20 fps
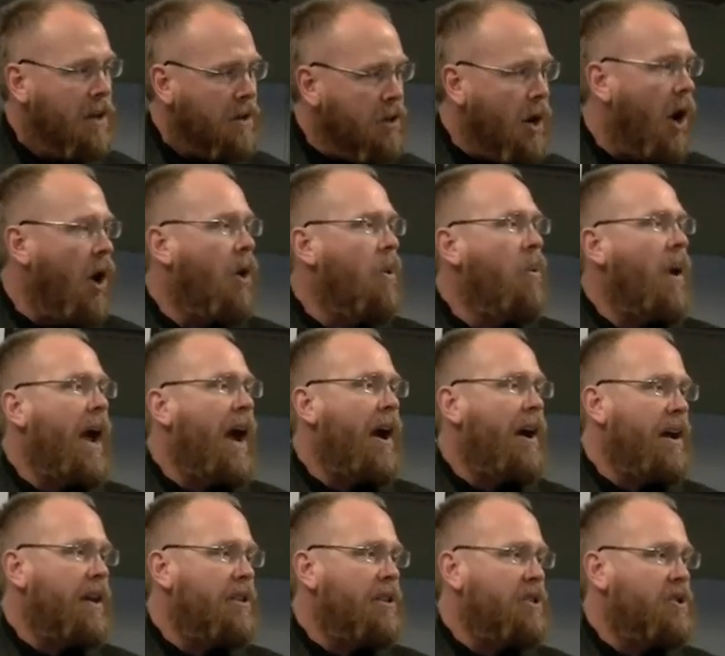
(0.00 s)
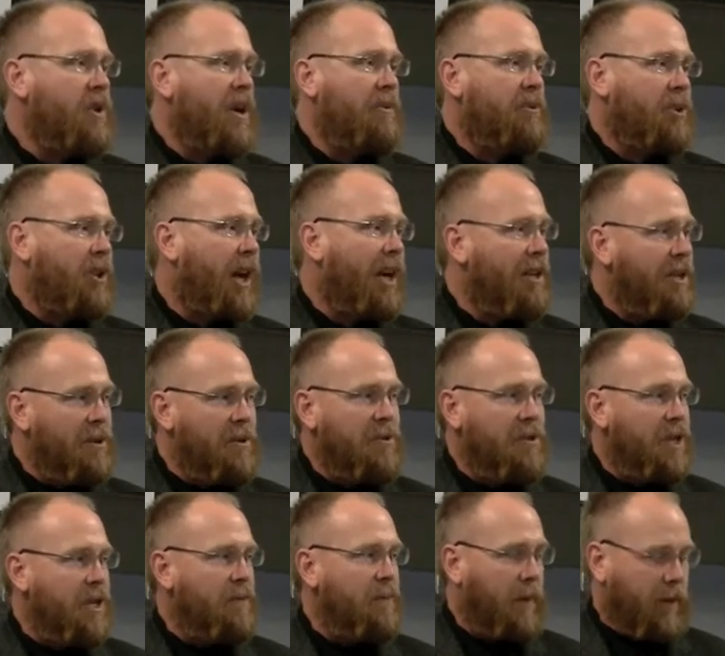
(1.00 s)
Nowhere in the Scripture, and I
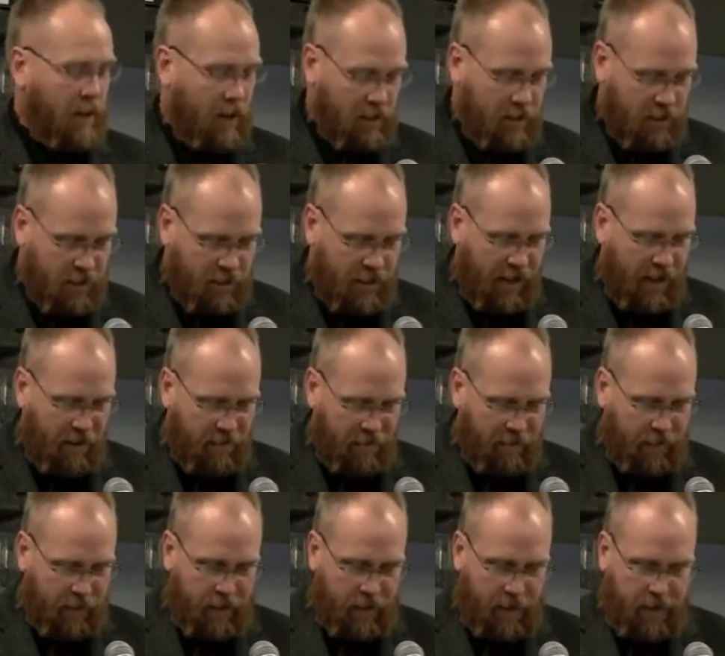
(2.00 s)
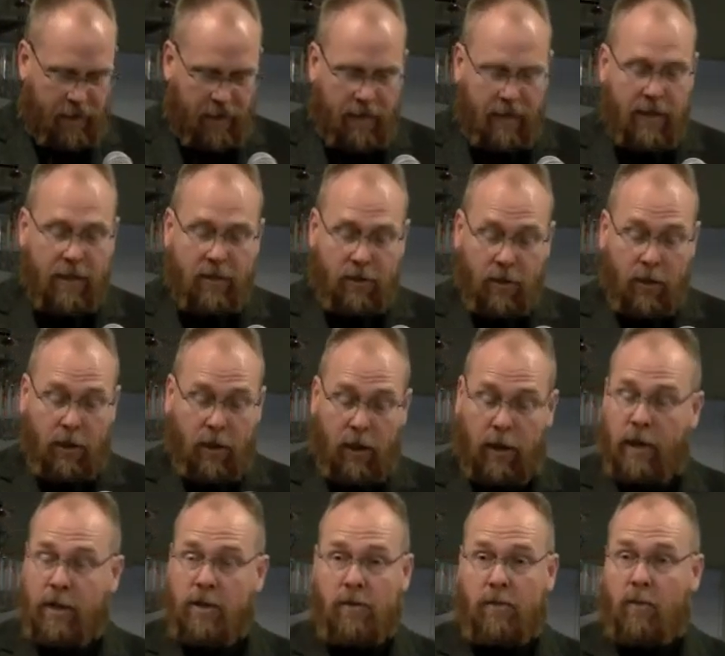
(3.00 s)
use this because it's kind of funny and it's good
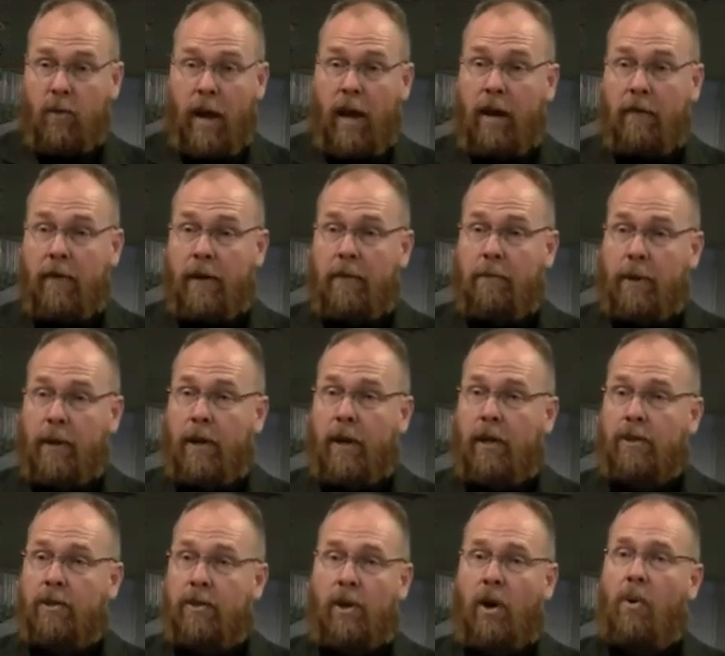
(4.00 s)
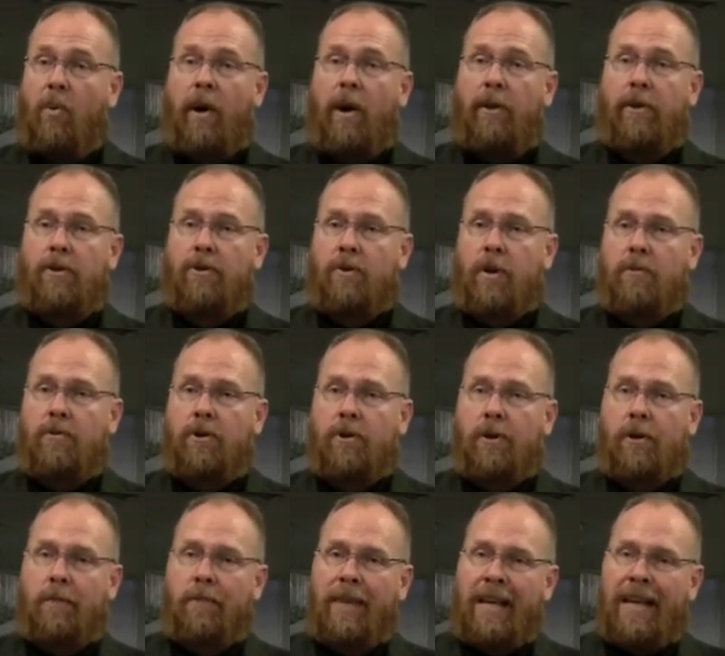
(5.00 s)
and it's relevant, because nowhere in the
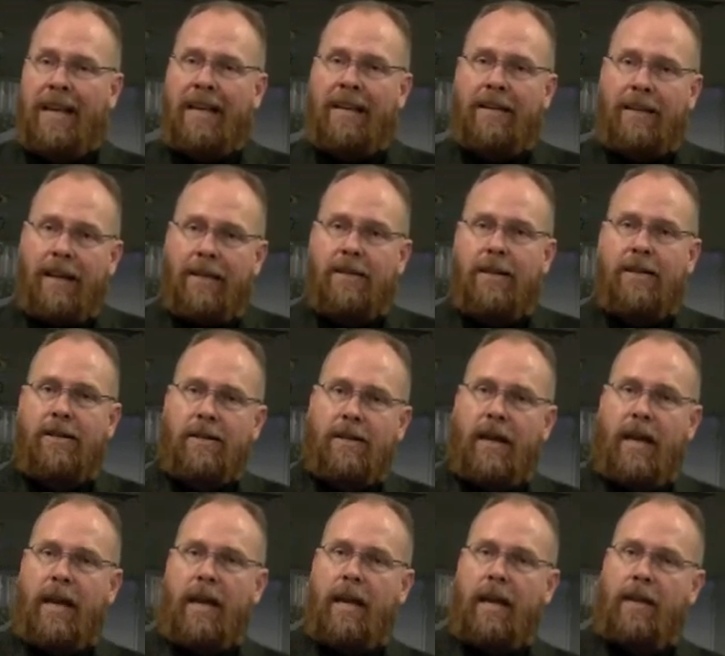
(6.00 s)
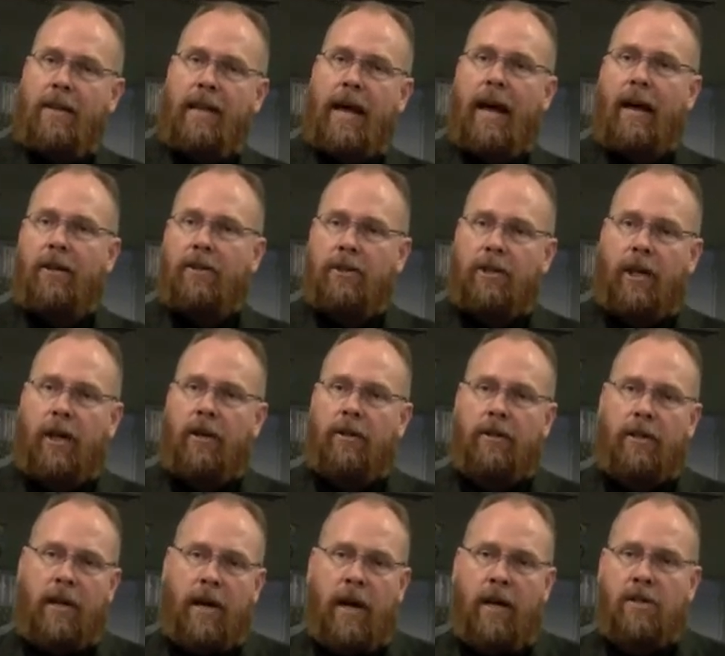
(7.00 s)
Scripture does it say, Thou
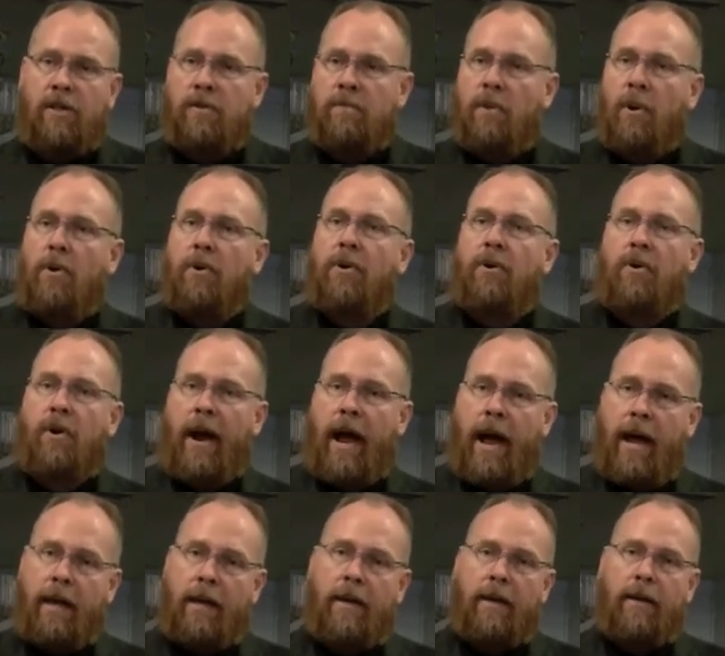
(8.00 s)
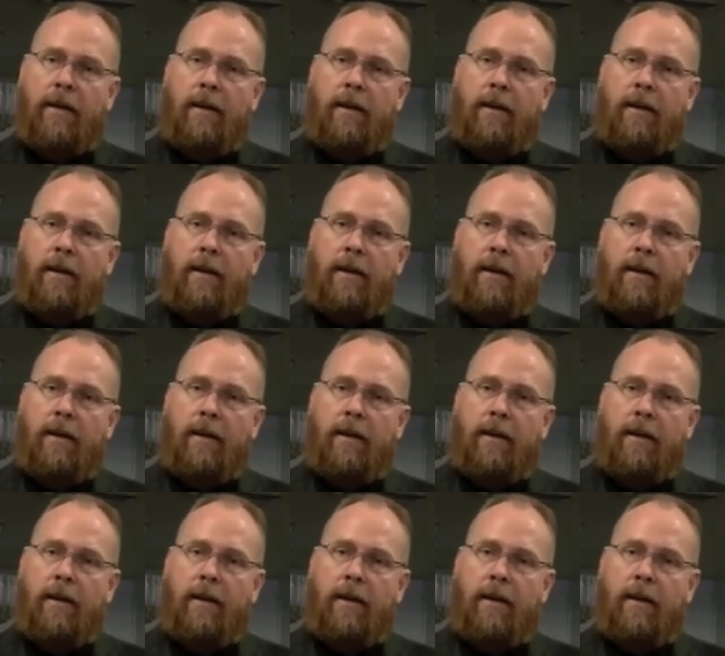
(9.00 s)
shalt not smoke crack.